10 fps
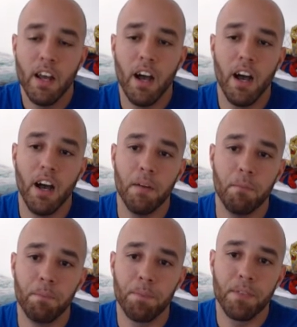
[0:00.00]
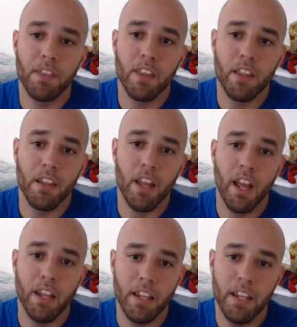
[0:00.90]
And
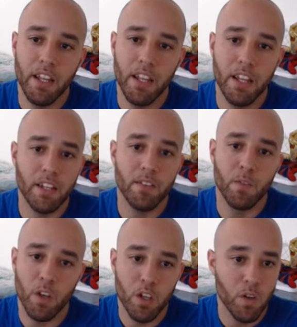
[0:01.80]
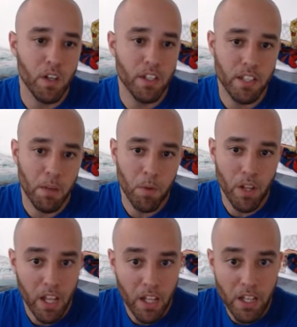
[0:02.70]
then Raccoon is able
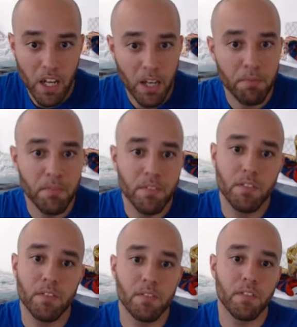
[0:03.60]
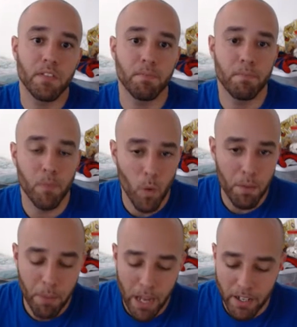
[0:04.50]
to heal up.
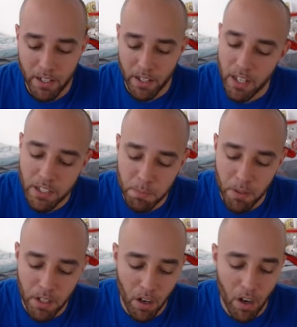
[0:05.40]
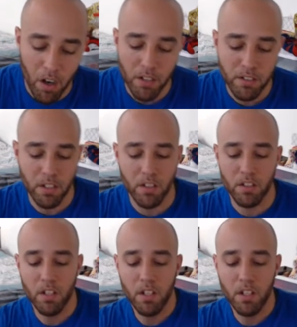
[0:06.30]
Wind Panda hits pretty hard. So